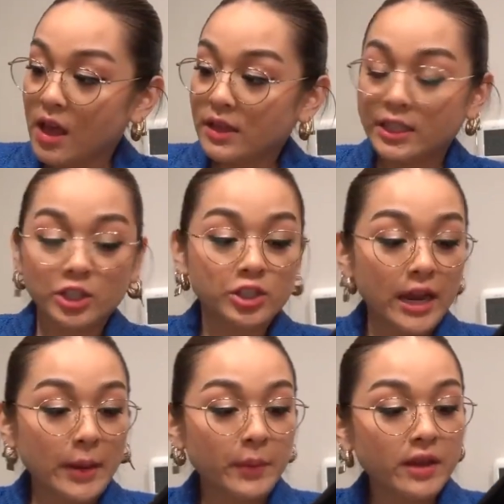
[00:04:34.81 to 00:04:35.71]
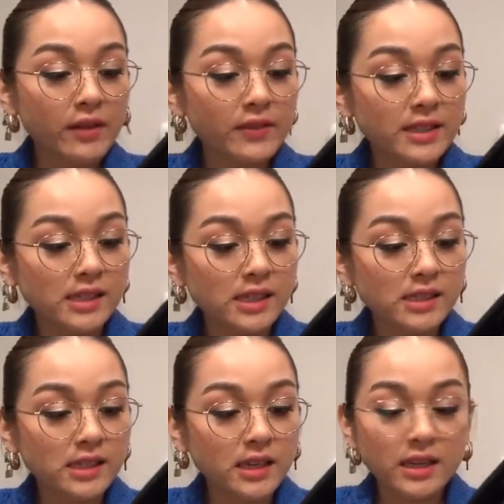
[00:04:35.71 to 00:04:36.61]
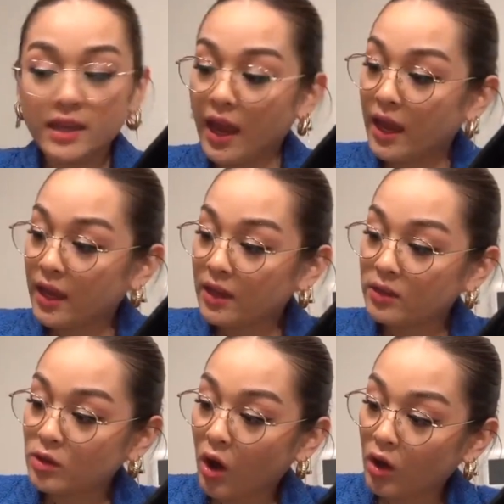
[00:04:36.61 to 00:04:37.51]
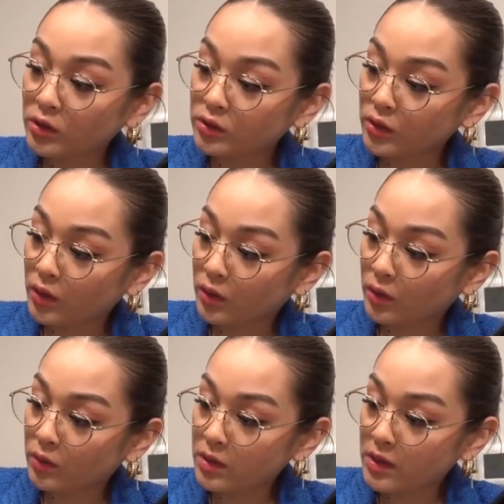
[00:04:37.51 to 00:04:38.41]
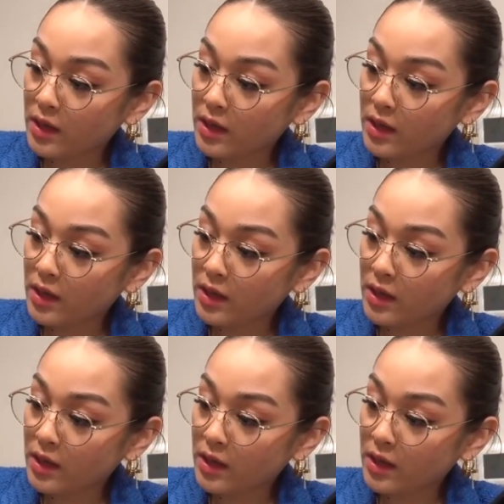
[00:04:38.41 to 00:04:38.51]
the shaping of the CC and also